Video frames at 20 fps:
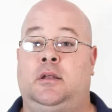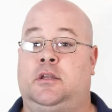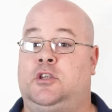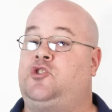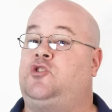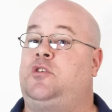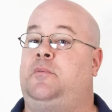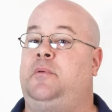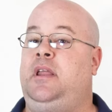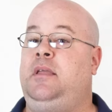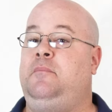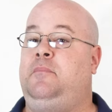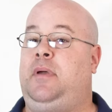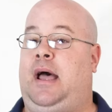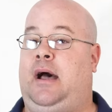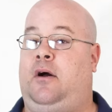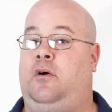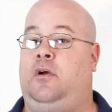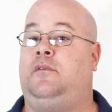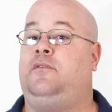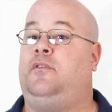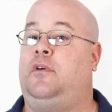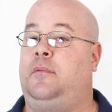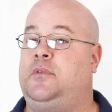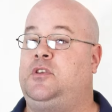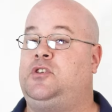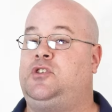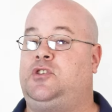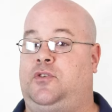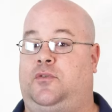Distributing power from
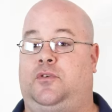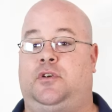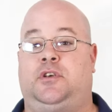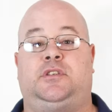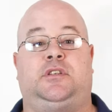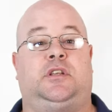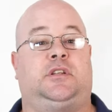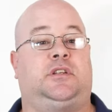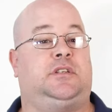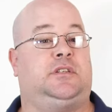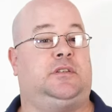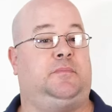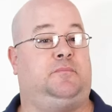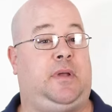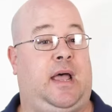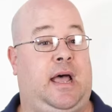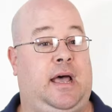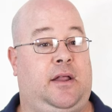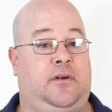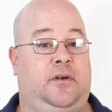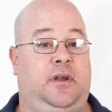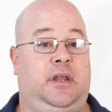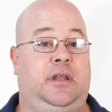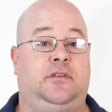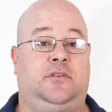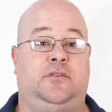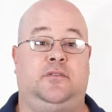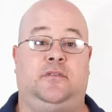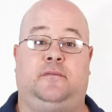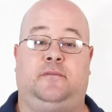the source, such as a battery,
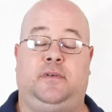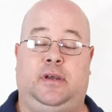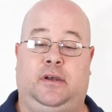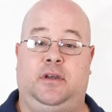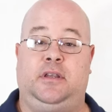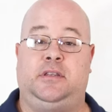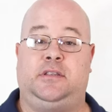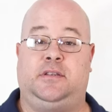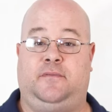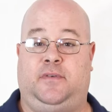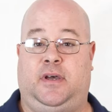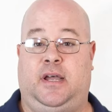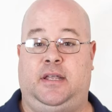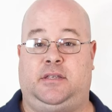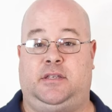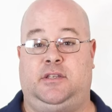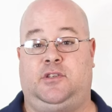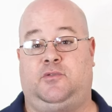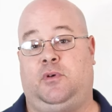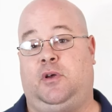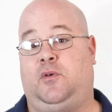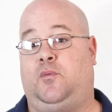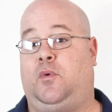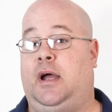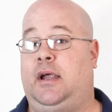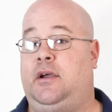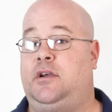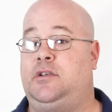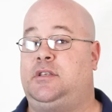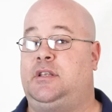to the various devices
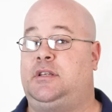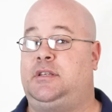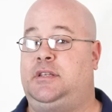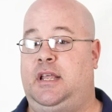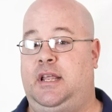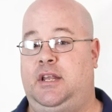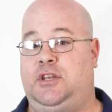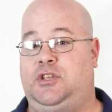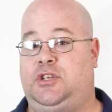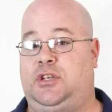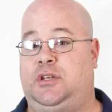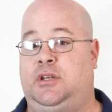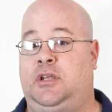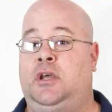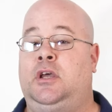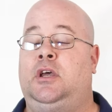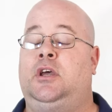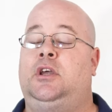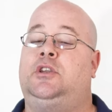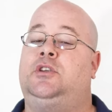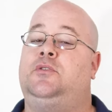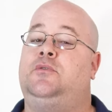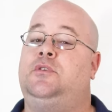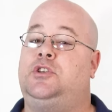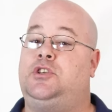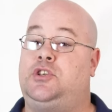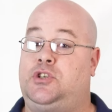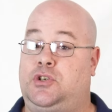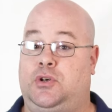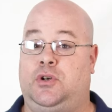requires attention to
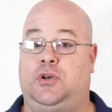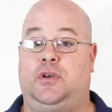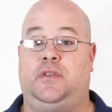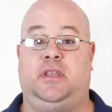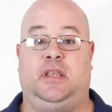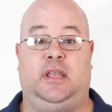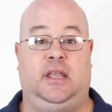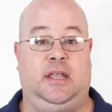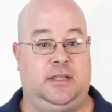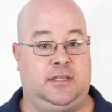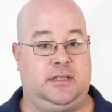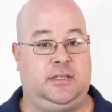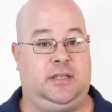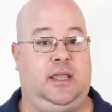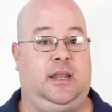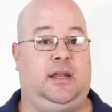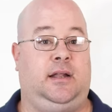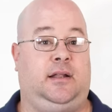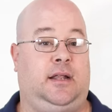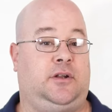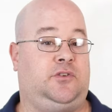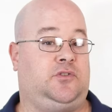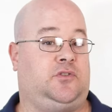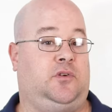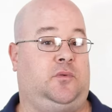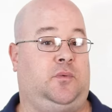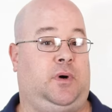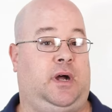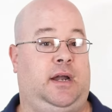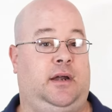ensure the insulated
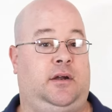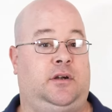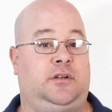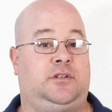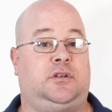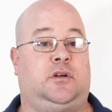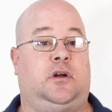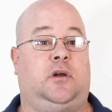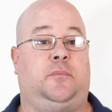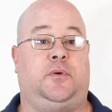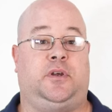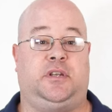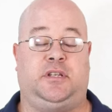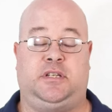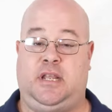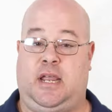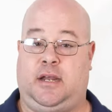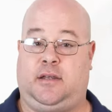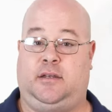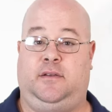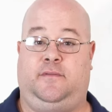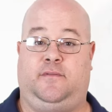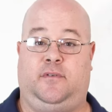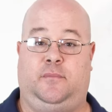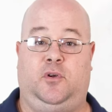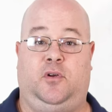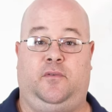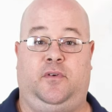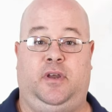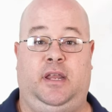electrical wires are protected
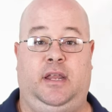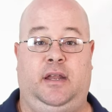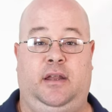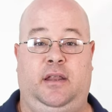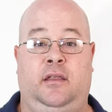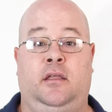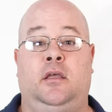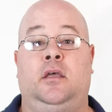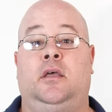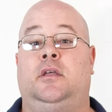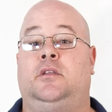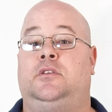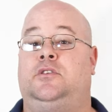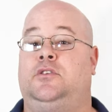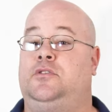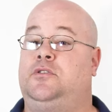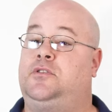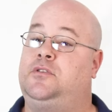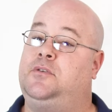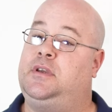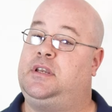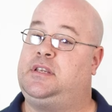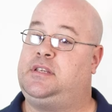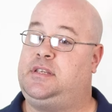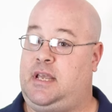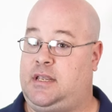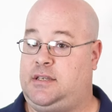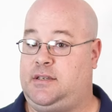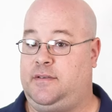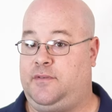from overheating due to
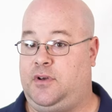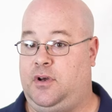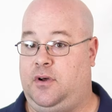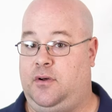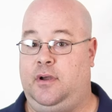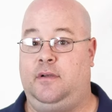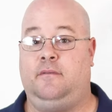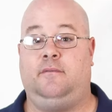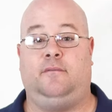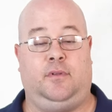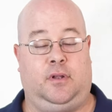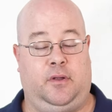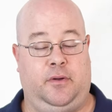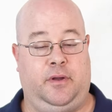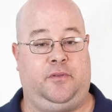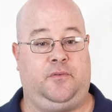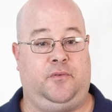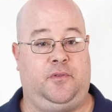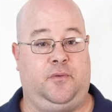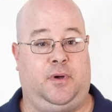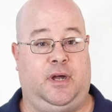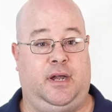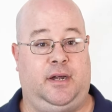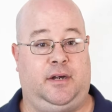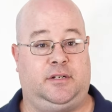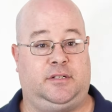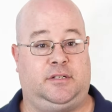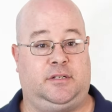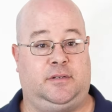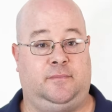excessive current flowing through the
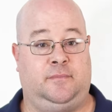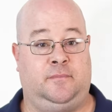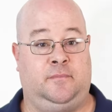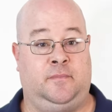wires.